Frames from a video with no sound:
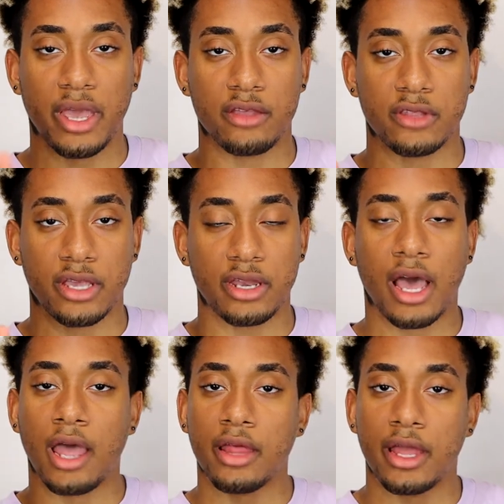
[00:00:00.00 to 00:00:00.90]
as like an
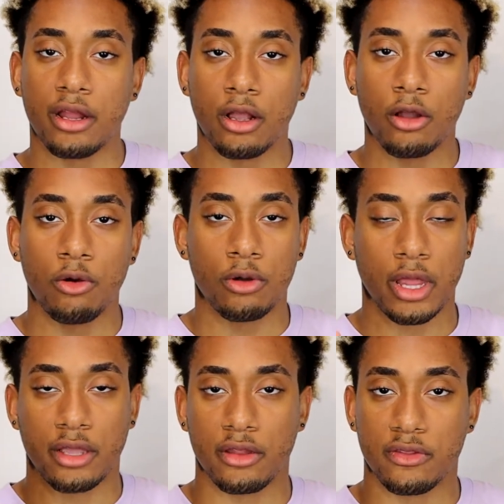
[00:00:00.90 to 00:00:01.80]
eyeliner or
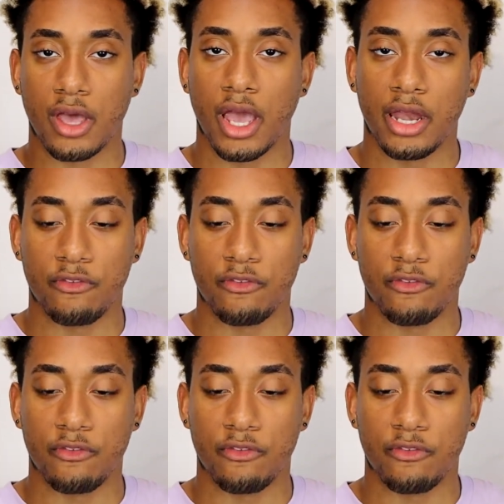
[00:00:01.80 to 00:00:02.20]
like a design.